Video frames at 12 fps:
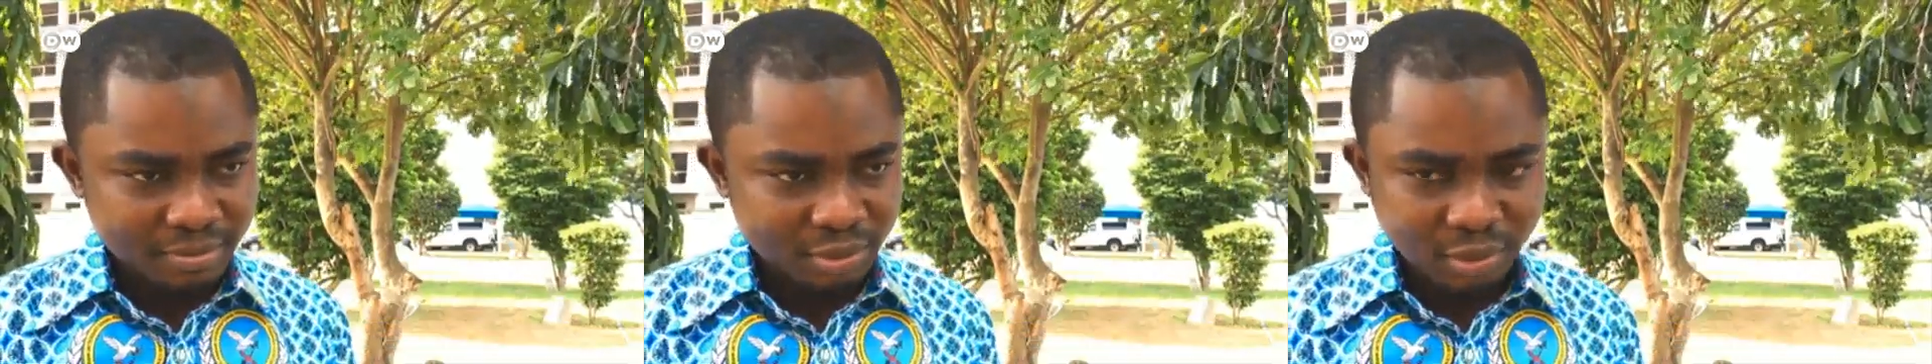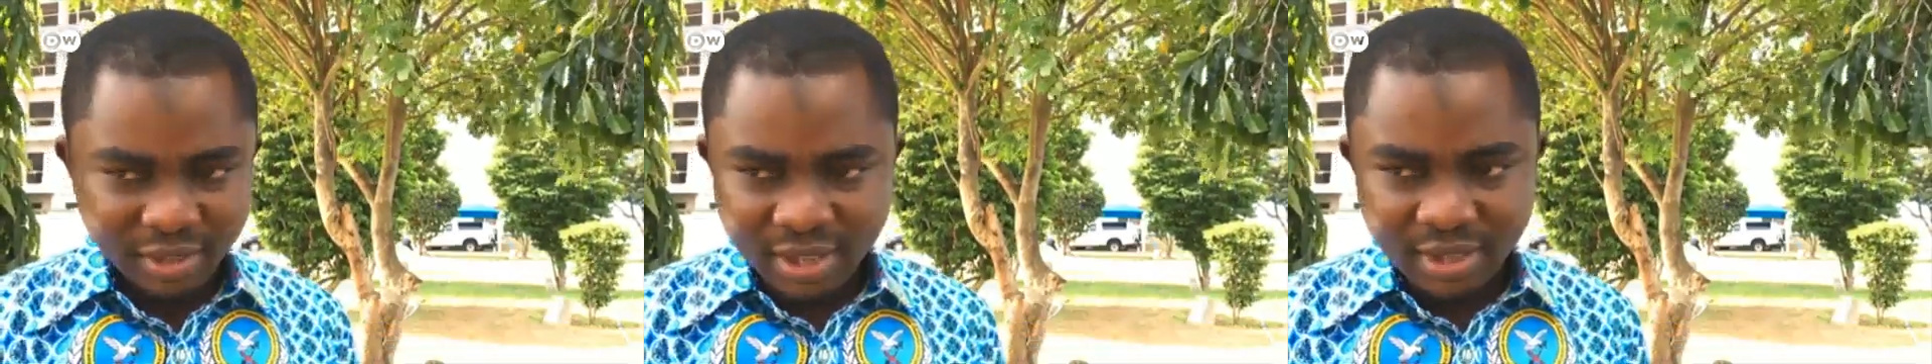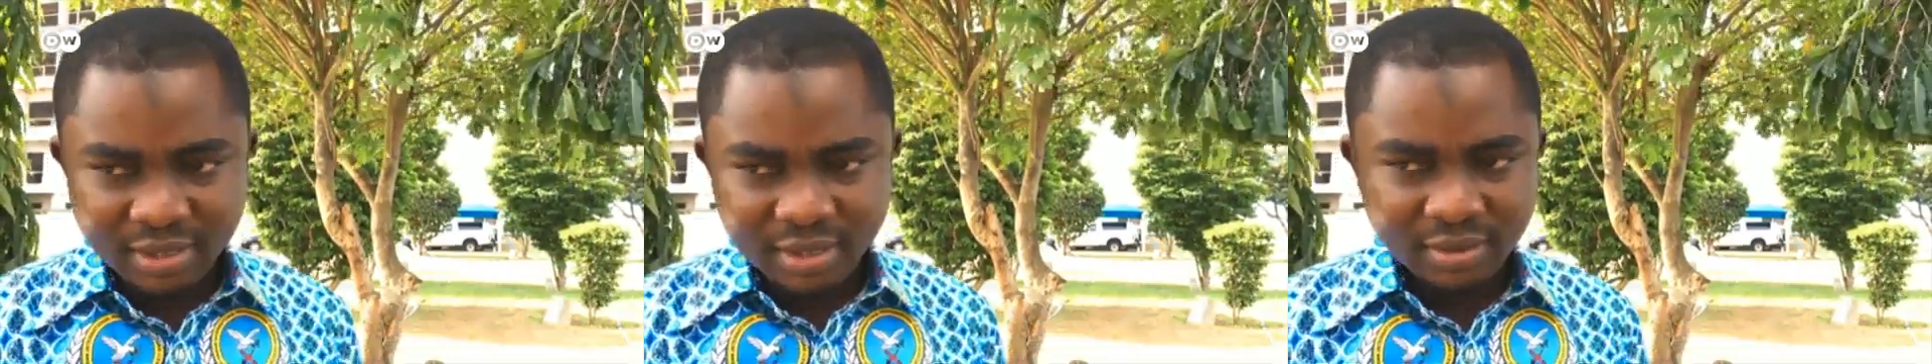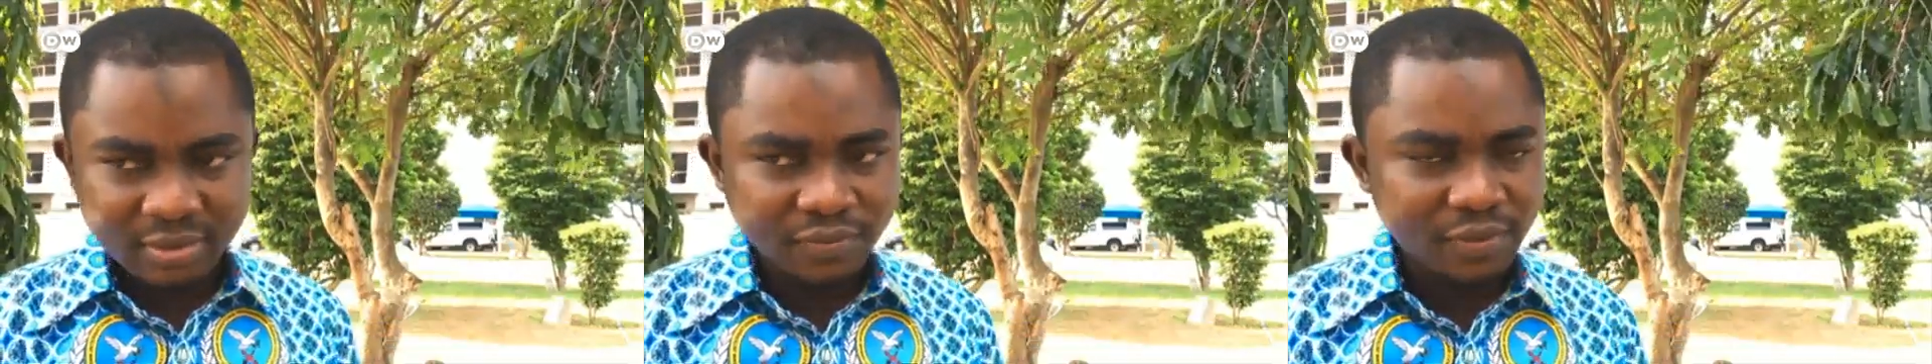So
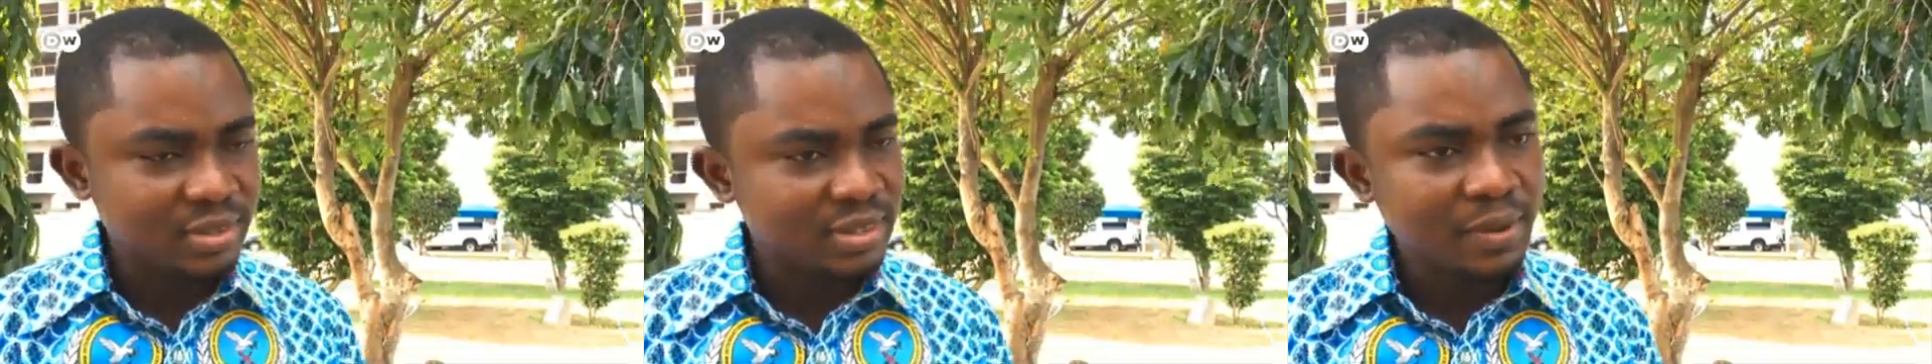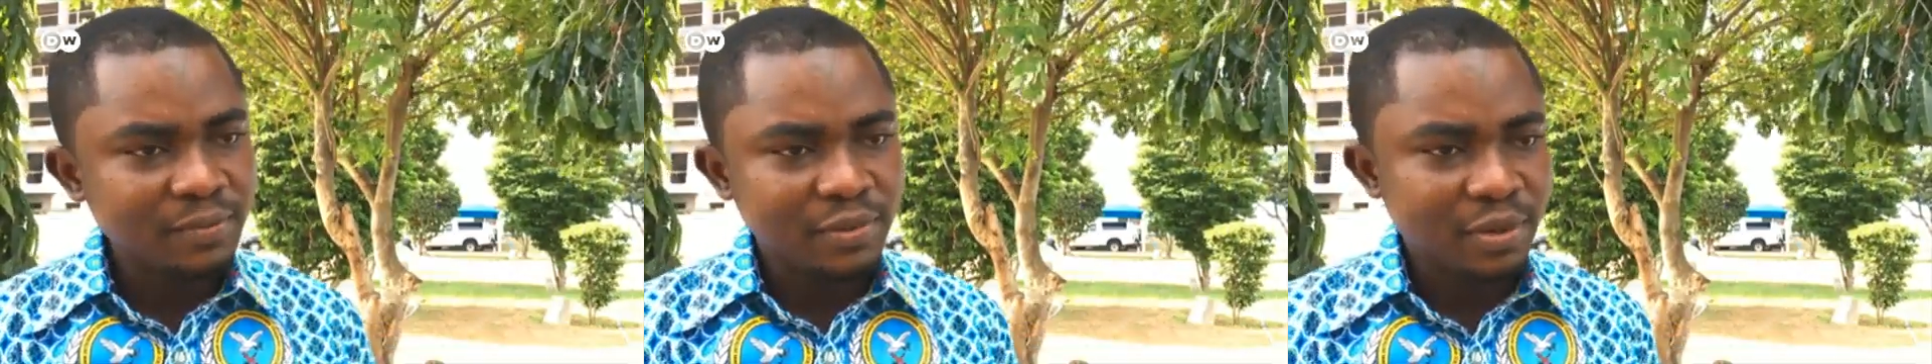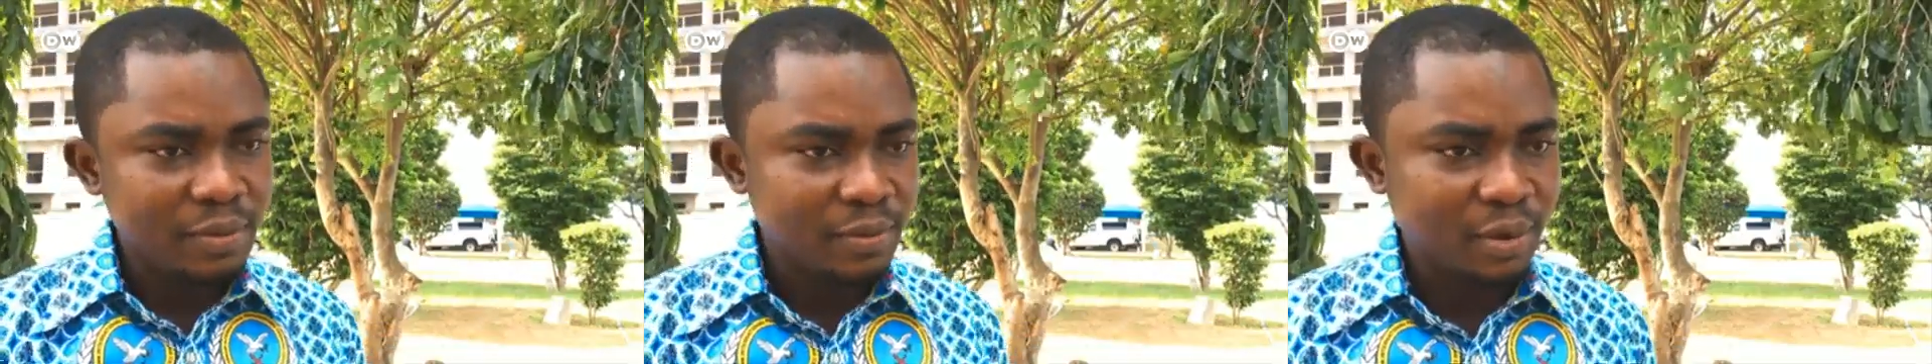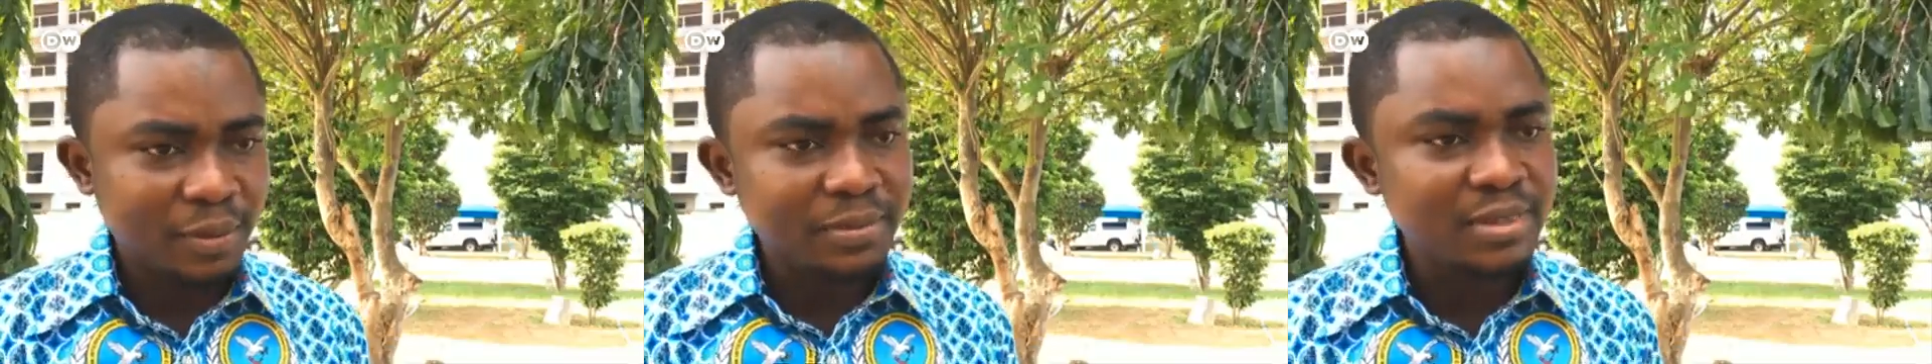there's some form of
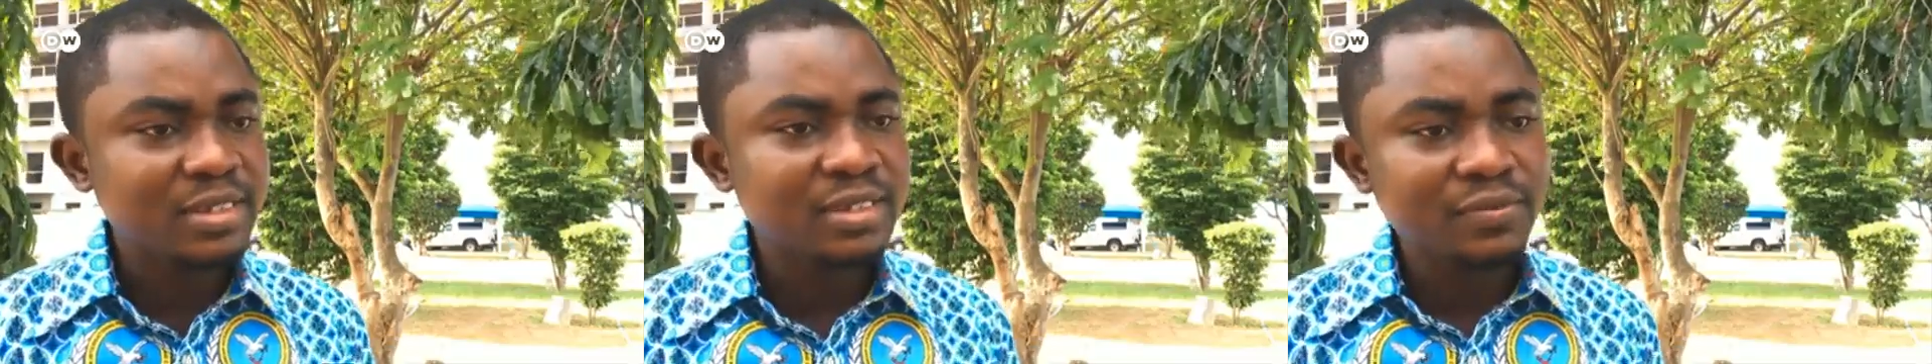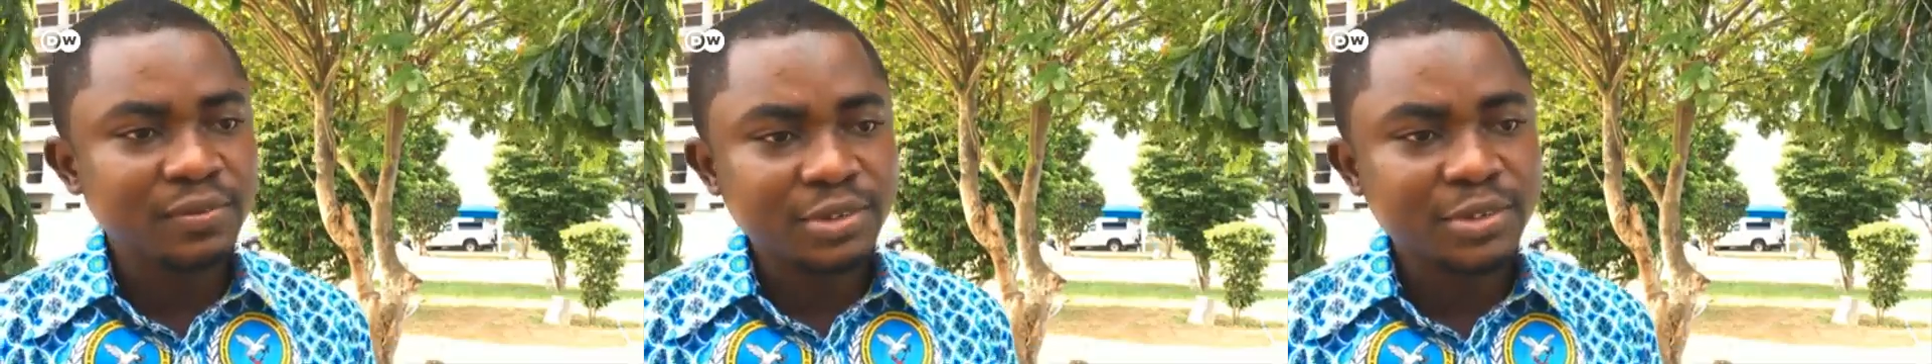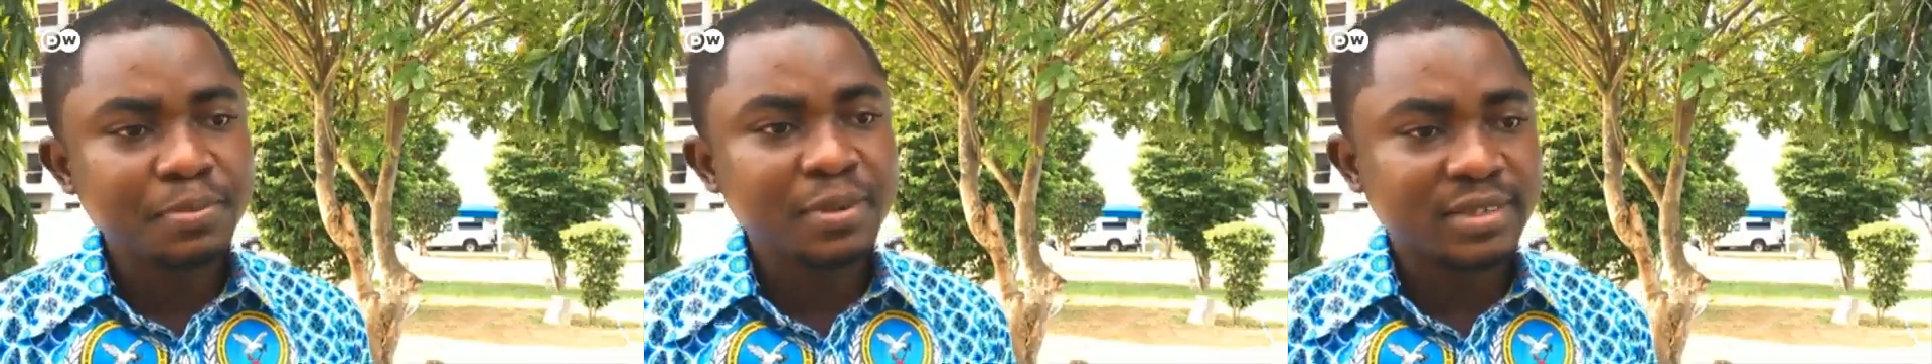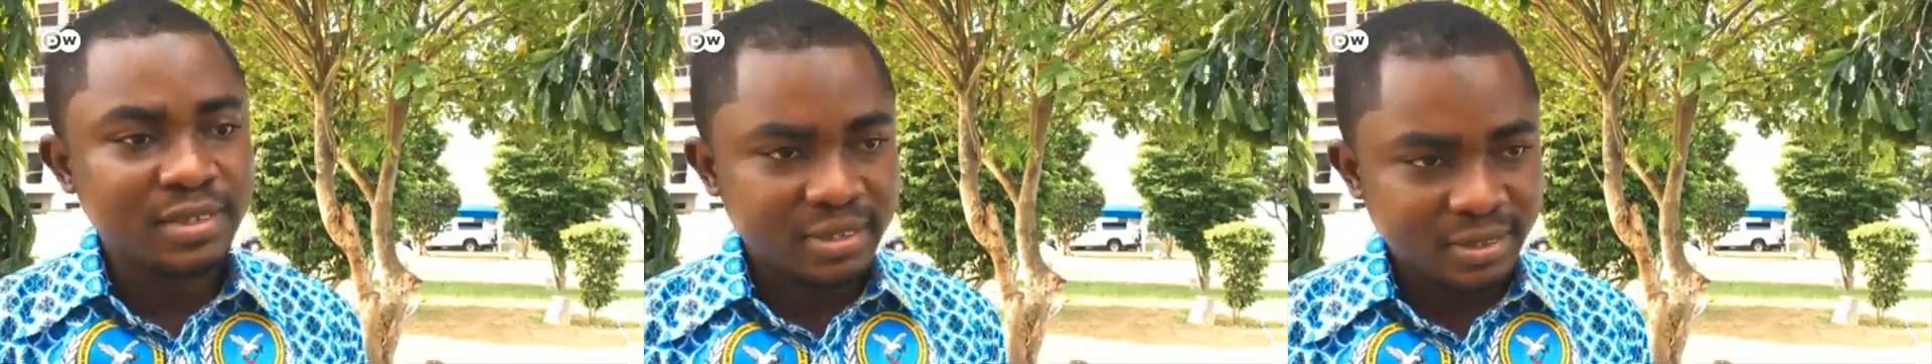competition for
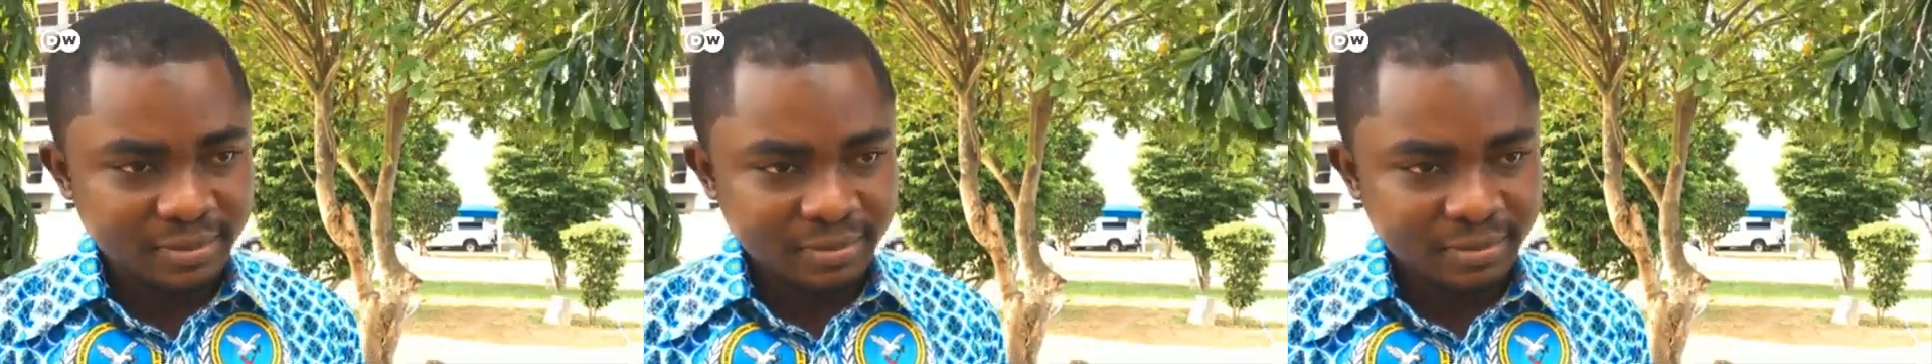space,